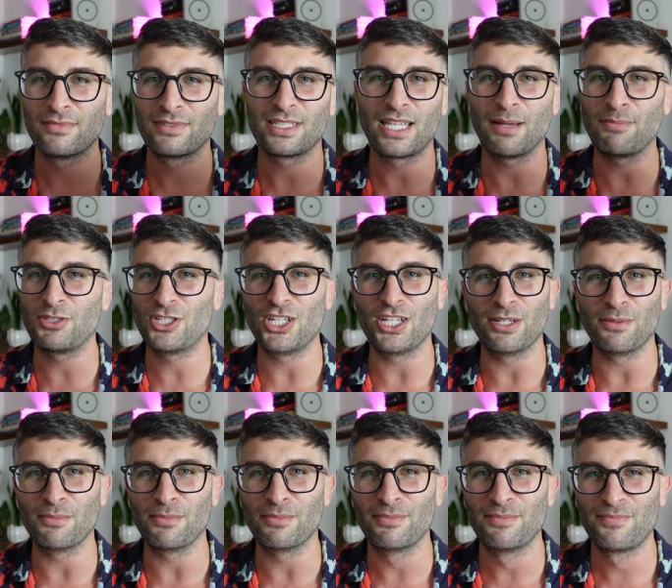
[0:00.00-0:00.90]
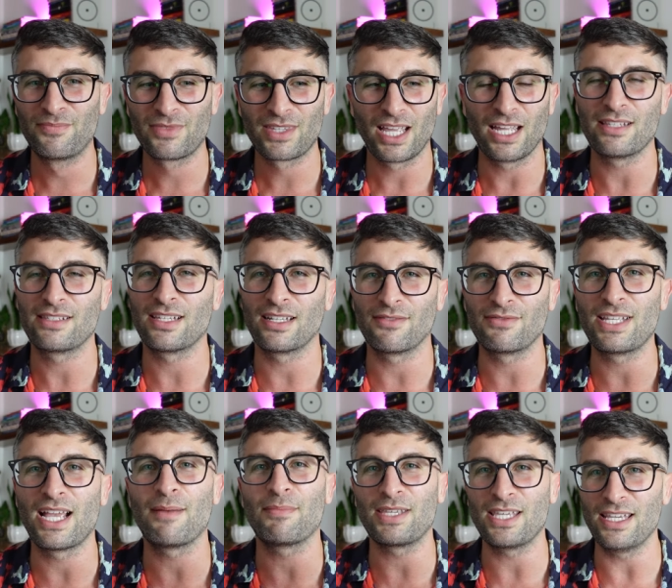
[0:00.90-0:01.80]
tap chim instead of
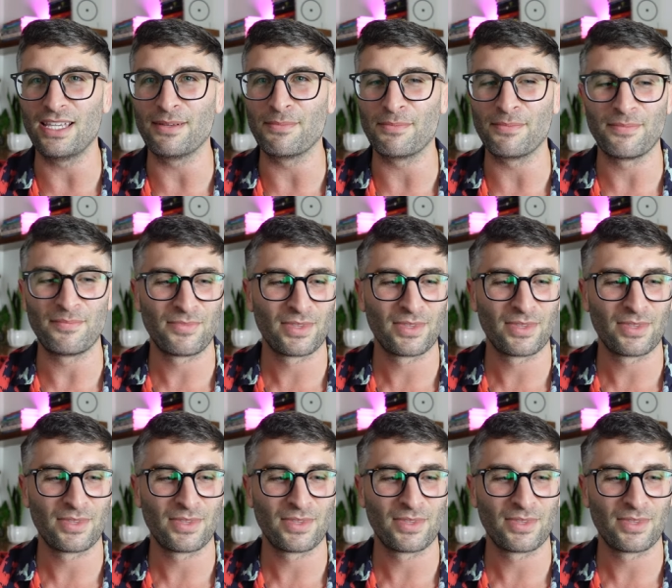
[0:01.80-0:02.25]
tap kim,